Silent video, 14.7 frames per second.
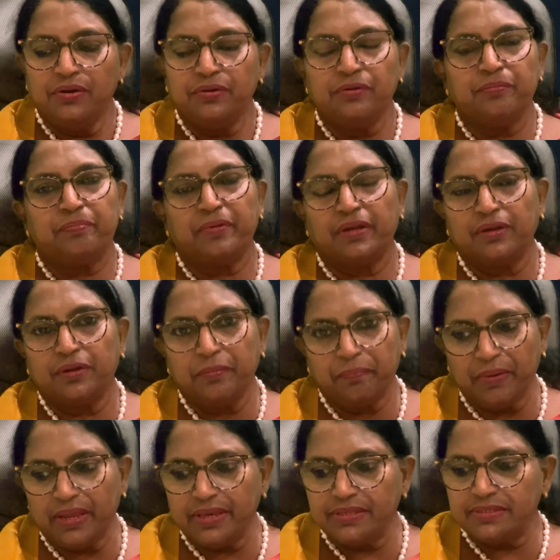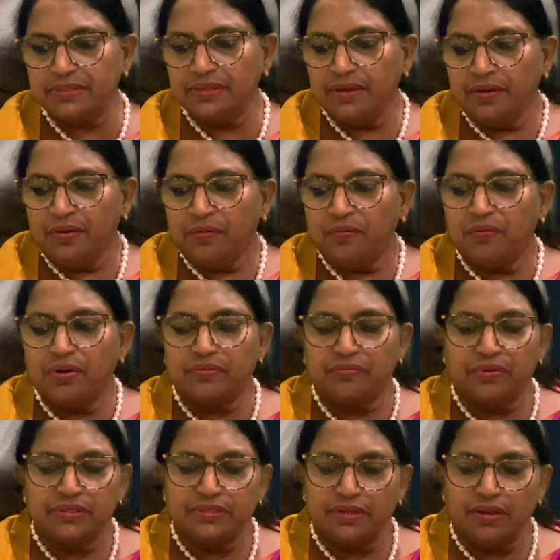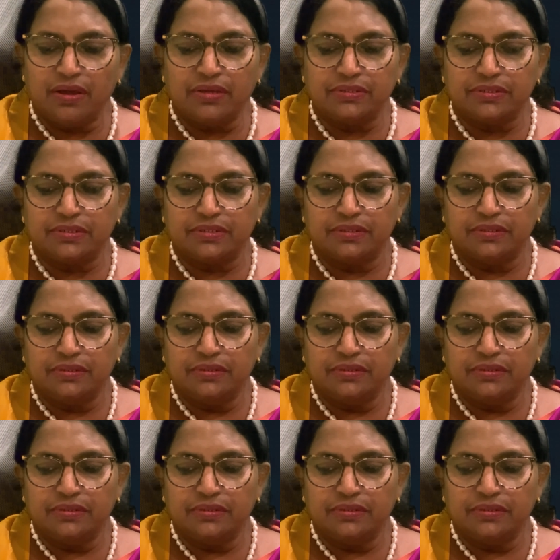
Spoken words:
to replace what was lost.